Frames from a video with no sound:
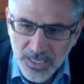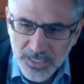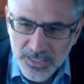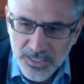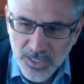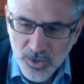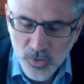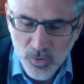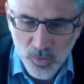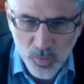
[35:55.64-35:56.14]

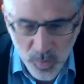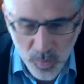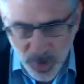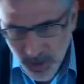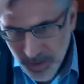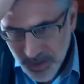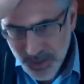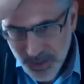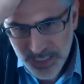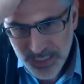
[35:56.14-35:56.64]
So
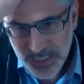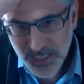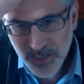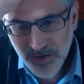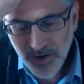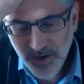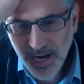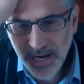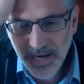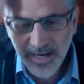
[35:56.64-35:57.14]
this is
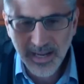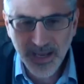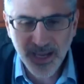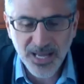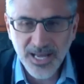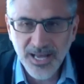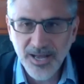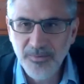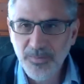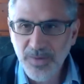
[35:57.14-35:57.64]
great.
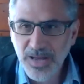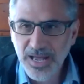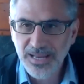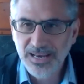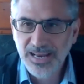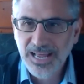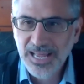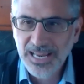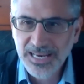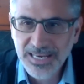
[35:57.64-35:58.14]

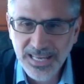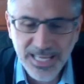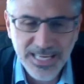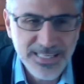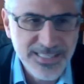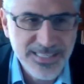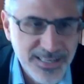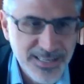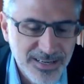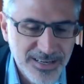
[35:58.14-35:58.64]
I'd
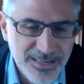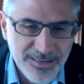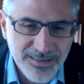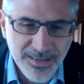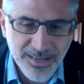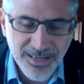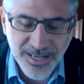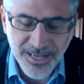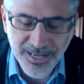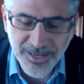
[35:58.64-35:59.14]
like
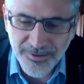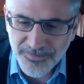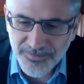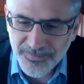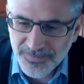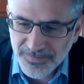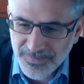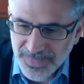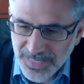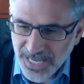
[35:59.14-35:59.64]

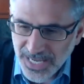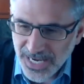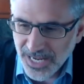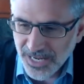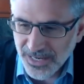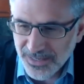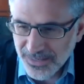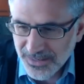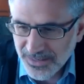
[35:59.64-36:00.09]
to kind of